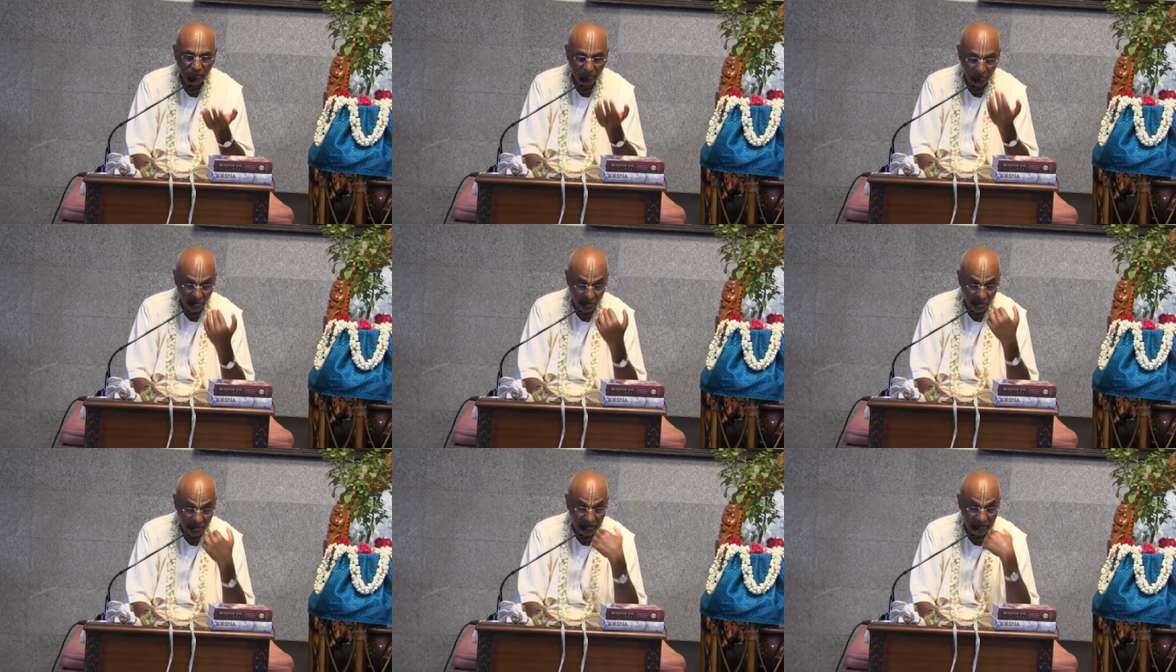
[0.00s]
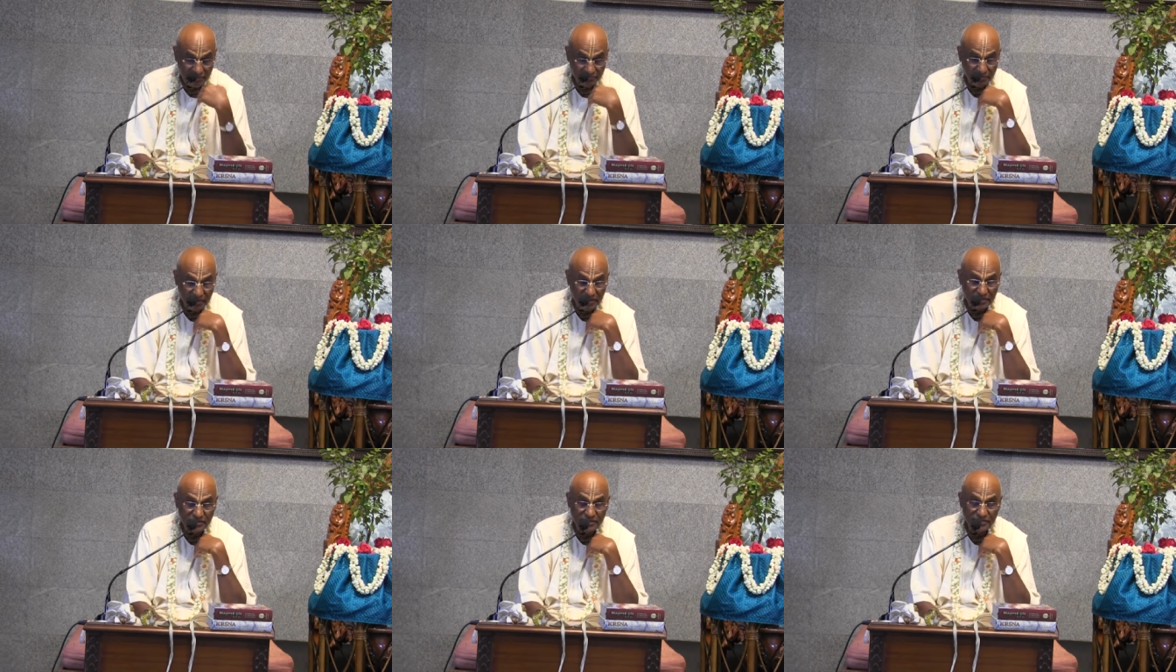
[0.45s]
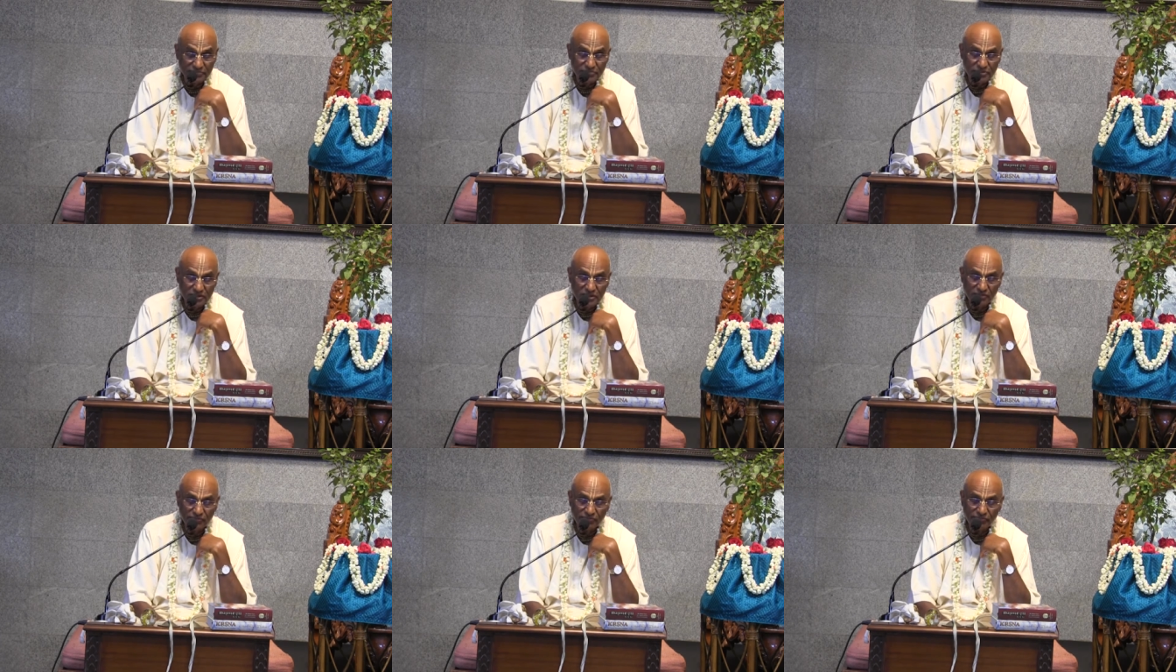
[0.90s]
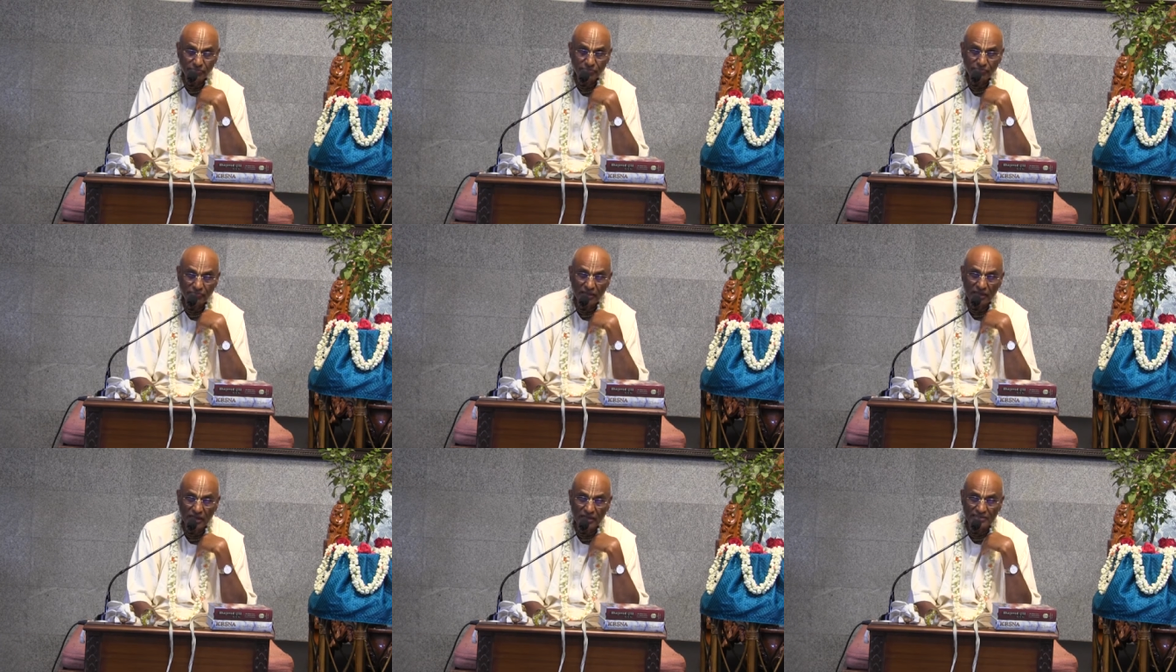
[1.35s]
Lord expands himself
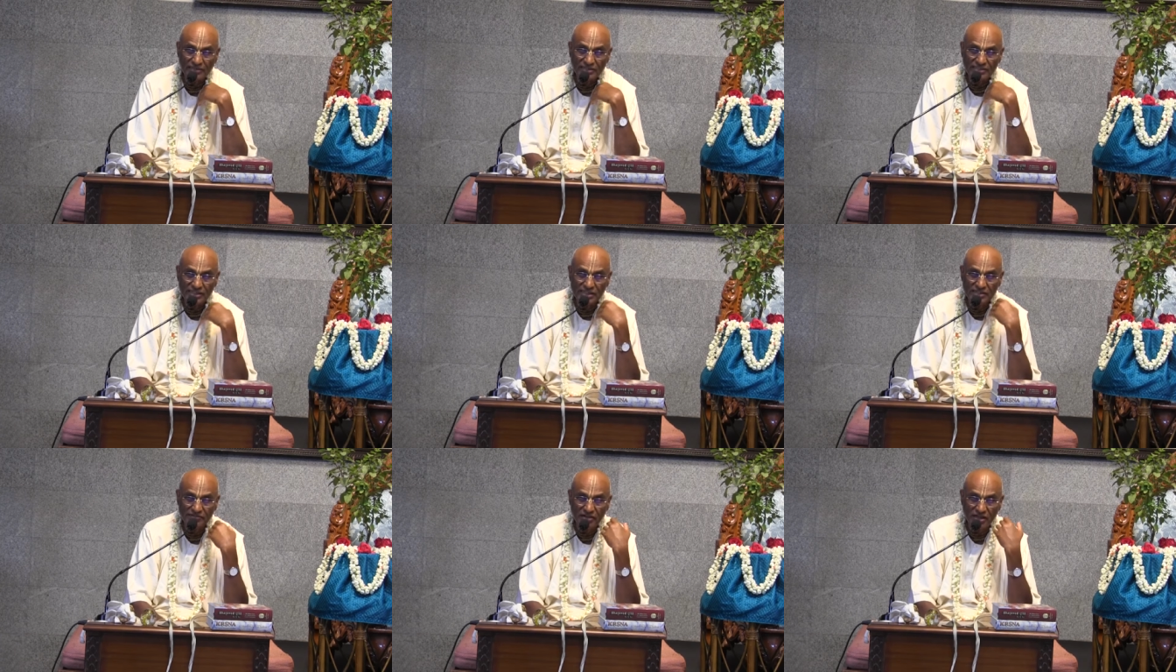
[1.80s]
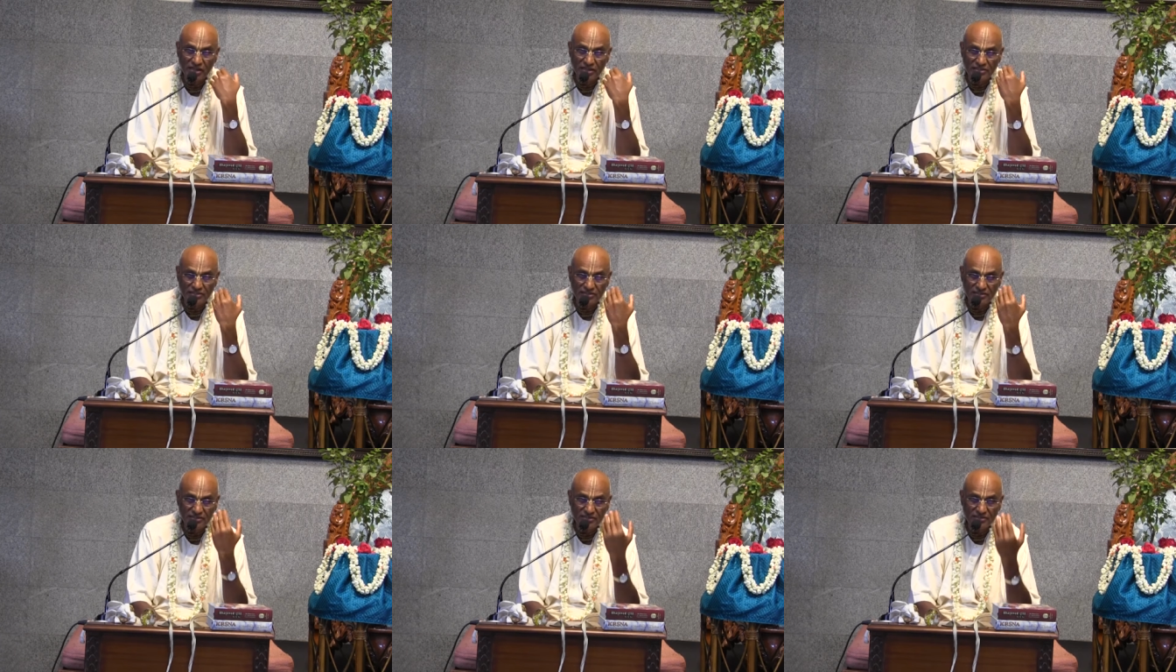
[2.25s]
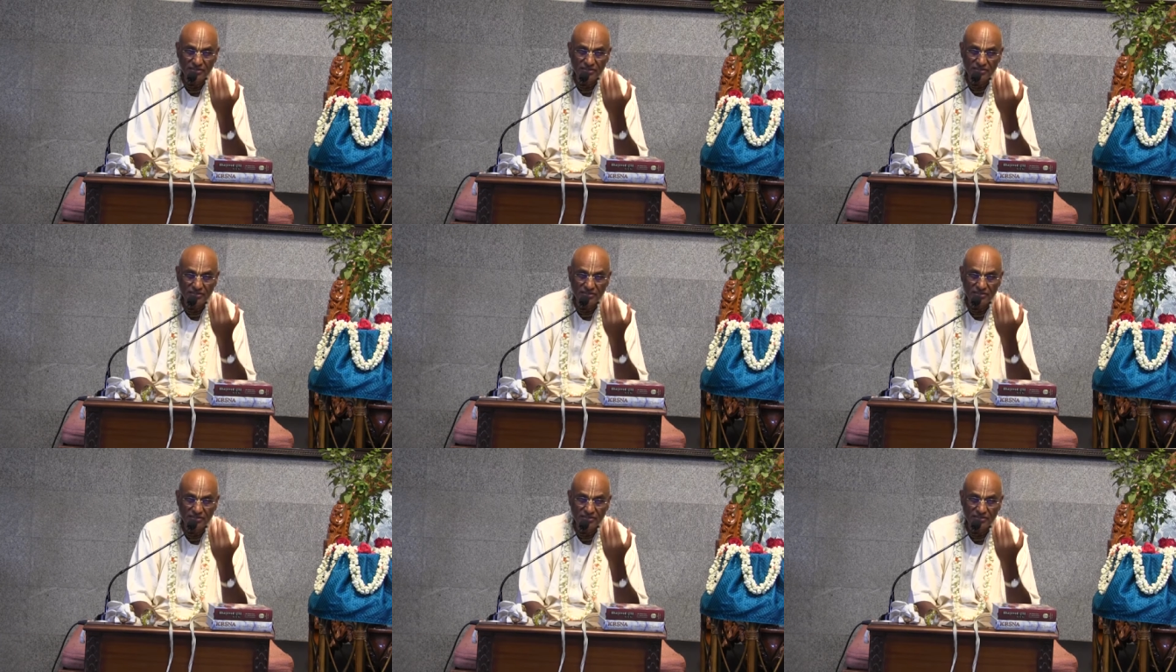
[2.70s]
as Jivas